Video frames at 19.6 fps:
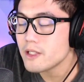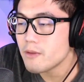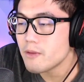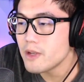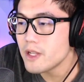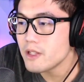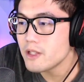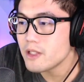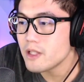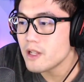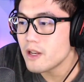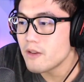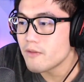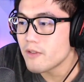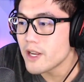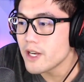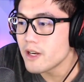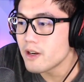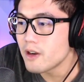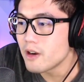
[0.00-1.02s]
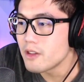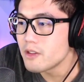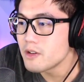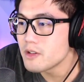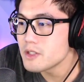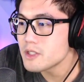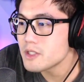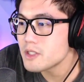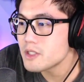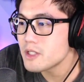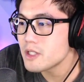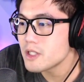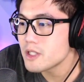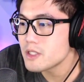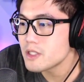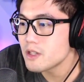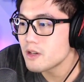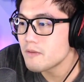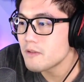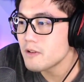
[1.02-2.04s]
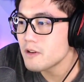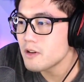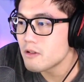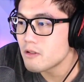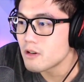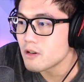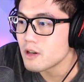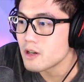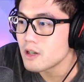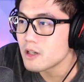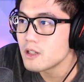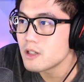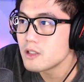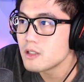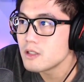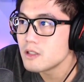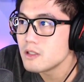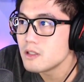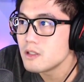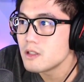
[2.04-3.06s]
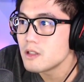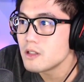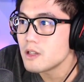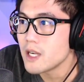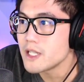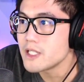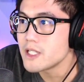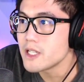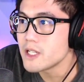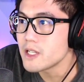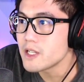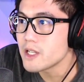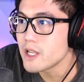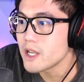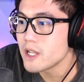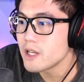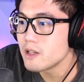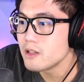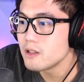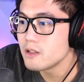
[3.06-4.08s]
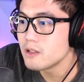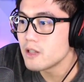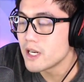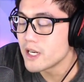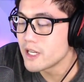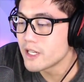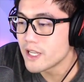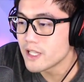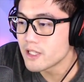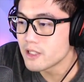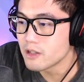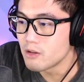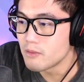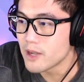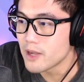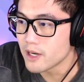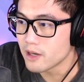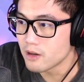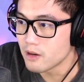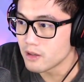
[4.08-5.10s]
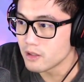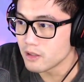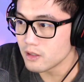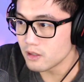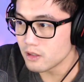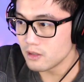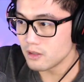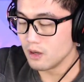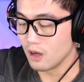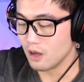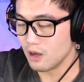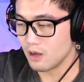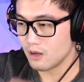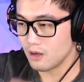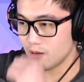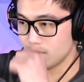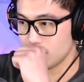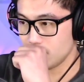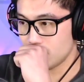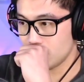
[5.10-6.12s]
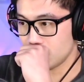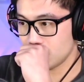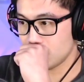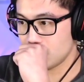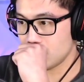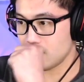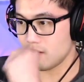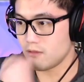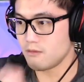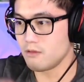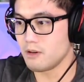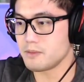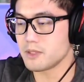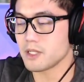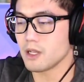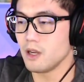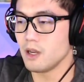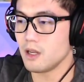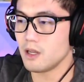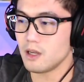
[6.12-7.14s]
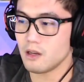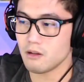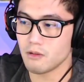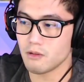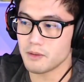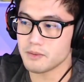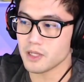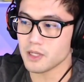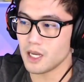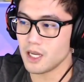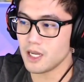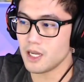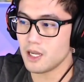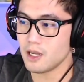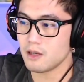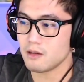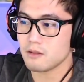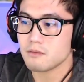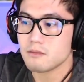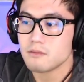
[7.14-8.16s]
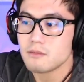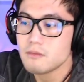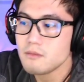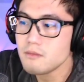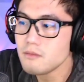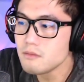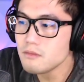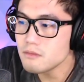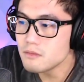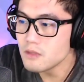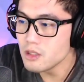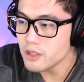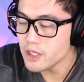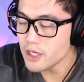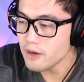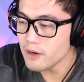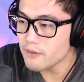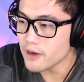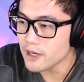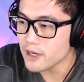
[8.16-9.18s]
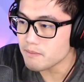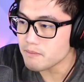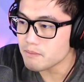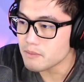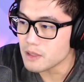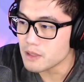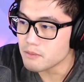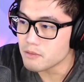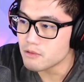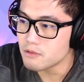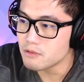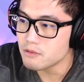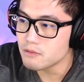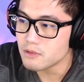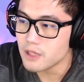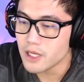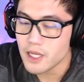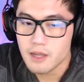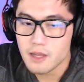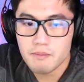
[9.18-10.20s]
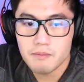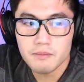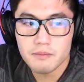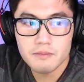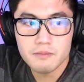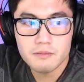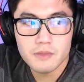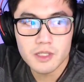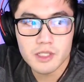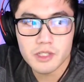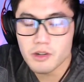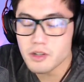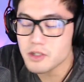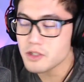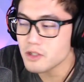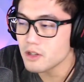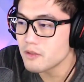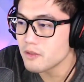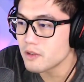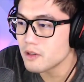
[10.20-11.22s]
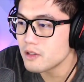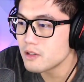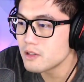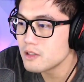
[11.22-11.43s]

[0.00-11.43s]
we invite others to the server or I didn't yet. I didn't get to go back on. Uh, whoops. Uh, whoops. Uh. You can invite people, Abe. It's your server.